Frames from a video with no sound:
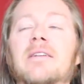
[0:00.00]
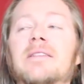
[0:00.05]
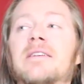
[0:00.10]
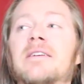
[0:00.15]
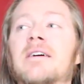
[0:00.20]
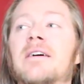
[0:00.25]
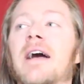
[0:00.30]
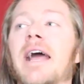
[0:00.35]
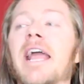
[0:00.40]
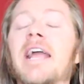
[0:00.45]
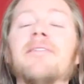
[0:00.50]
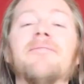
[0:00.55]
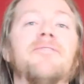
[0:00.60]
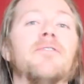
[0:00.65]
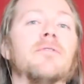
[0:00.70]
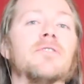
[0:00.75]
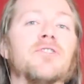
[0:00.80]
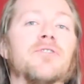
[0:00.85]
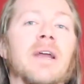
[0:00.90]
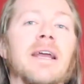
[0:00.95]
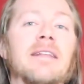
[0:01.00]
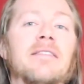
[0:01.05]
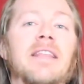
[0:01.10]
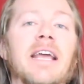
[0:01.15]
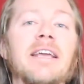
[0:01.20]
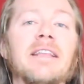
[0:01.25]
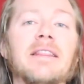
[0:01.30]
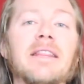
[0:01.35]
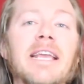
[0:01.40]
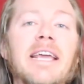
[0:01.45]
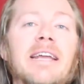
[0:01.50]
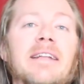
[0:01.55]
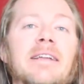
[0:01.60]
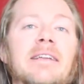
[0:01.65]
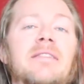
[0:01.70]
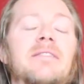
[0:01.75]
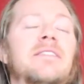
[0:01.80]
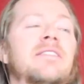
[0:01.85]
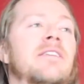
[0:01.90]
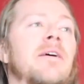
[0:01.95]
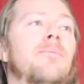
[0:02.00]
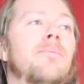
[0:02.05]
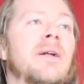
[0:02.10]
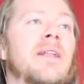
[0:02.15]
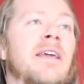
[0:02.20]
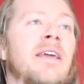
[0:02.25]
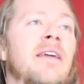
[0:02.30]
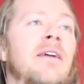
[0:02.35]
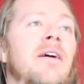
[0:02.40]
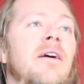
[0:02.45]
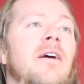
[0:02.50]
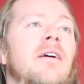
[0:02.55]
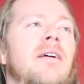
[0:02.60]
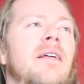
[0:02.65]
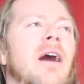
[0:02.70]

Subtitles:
to infiltrate, they needed somebody